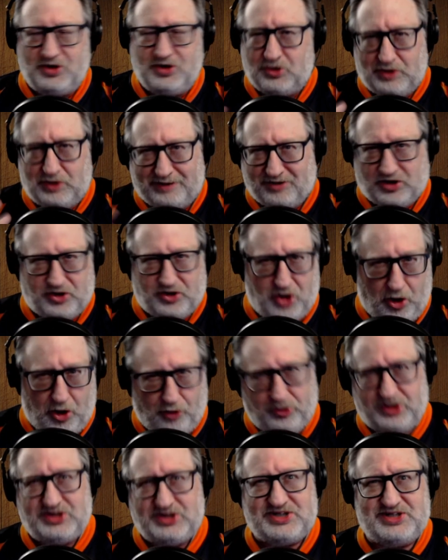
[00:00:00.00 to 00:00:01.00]
Do you even
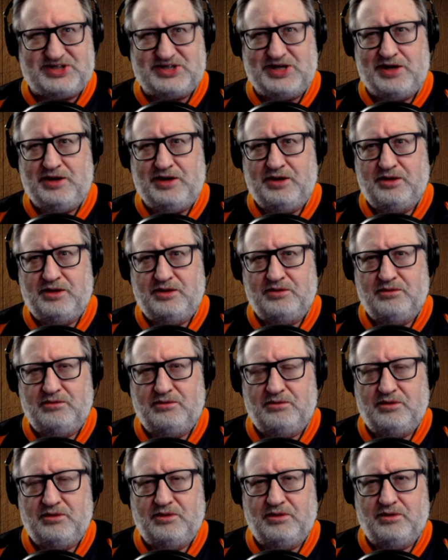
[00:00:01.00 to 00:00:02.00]
notice
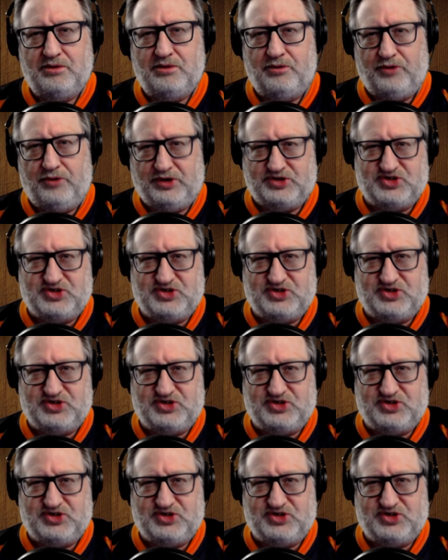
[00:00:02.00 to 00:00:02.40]
that